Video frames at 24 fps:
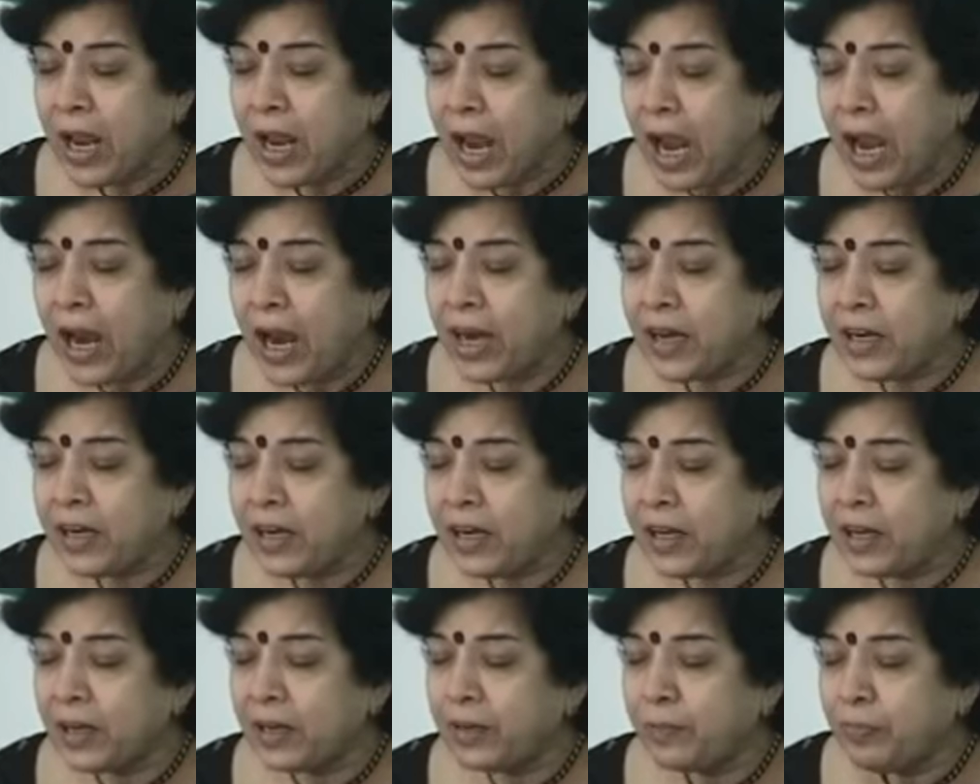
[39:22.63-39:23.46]
and
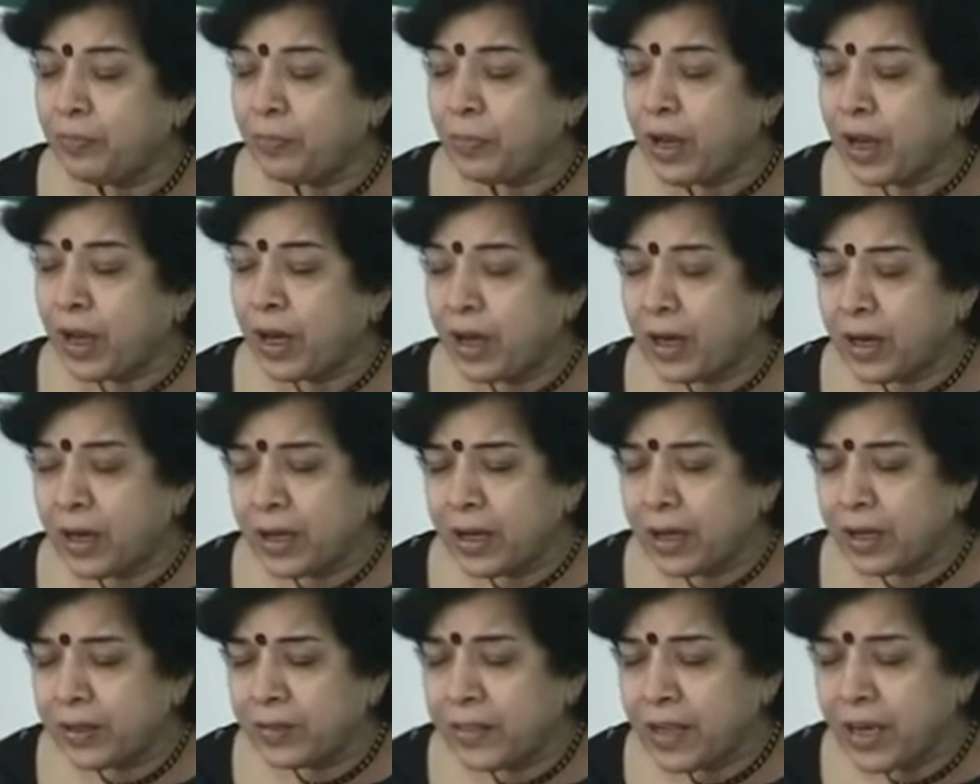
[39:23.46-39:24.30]

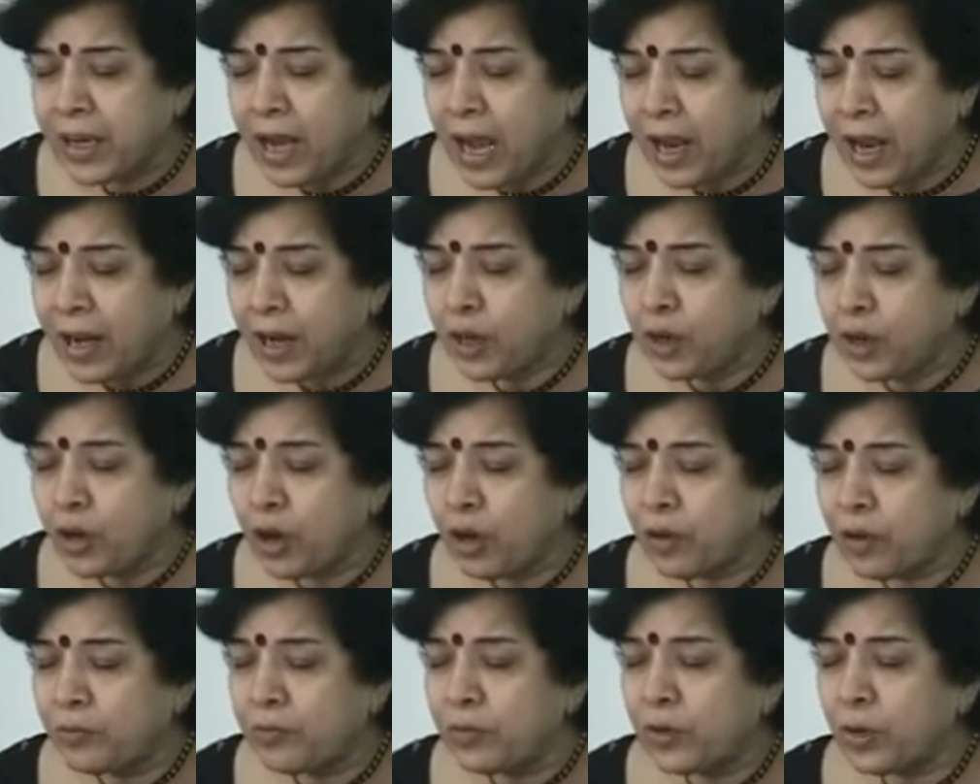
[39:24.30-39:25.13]
the kind
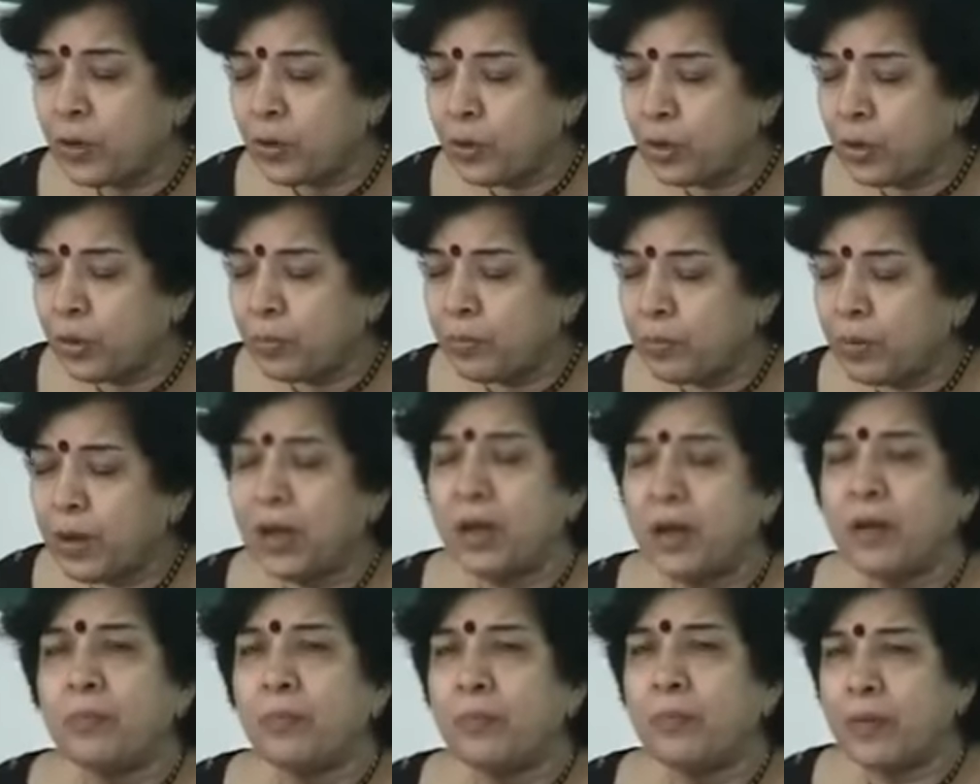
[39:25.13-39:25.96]
of you know
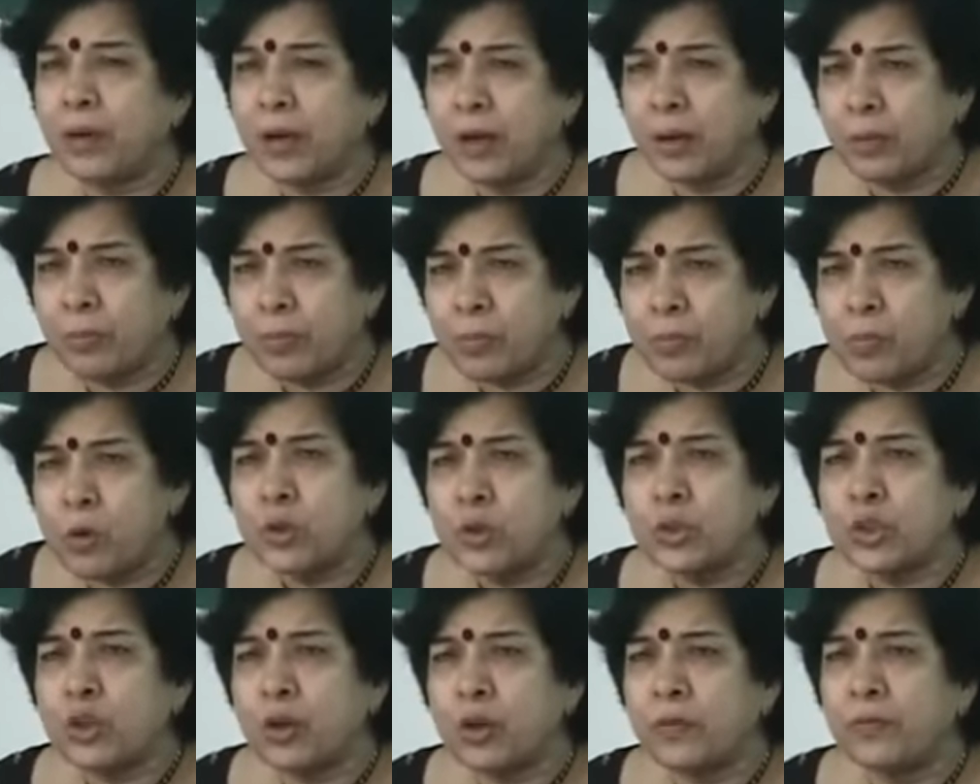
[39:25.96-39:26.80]
um,
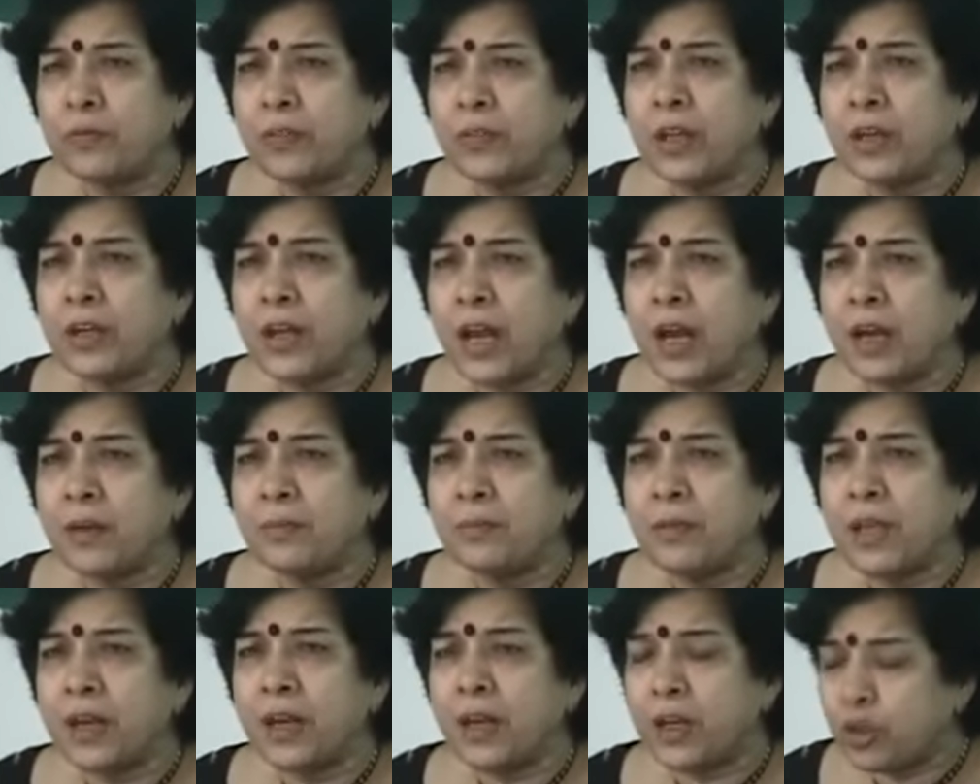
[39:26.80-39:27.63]
most of the
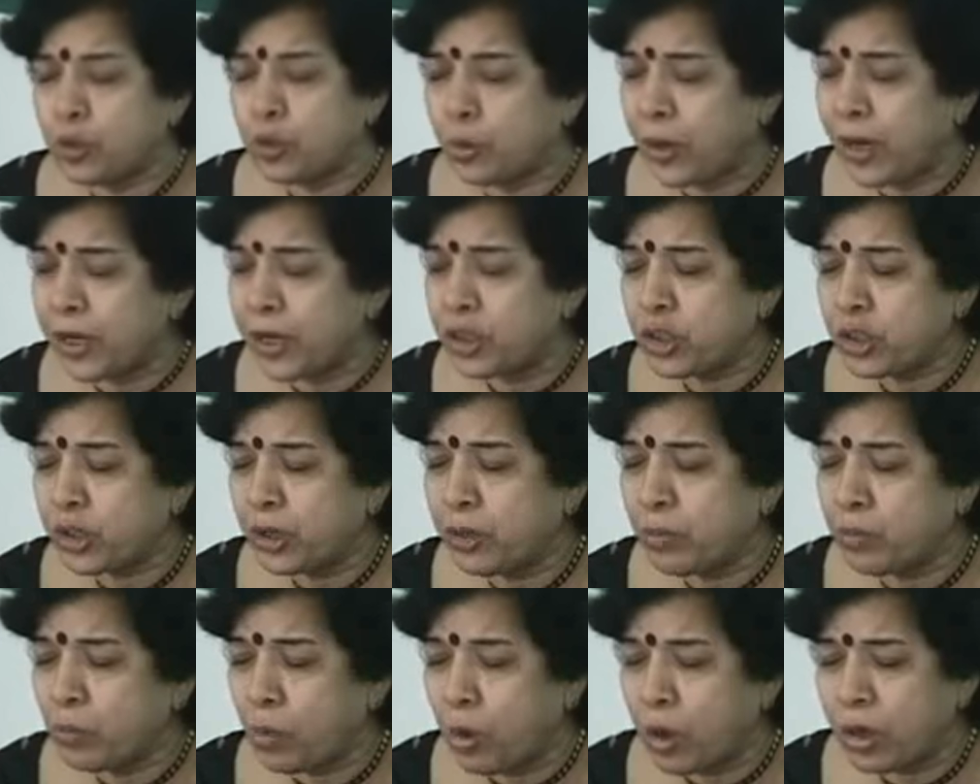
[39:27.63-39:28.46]
time their
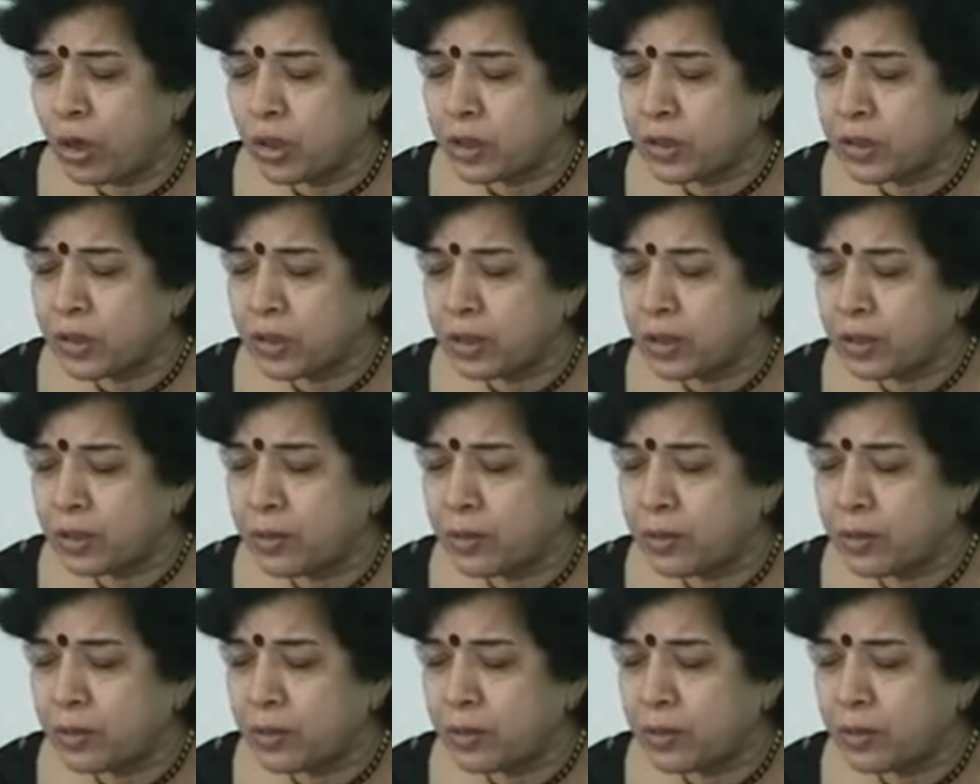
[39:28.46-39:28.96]
education was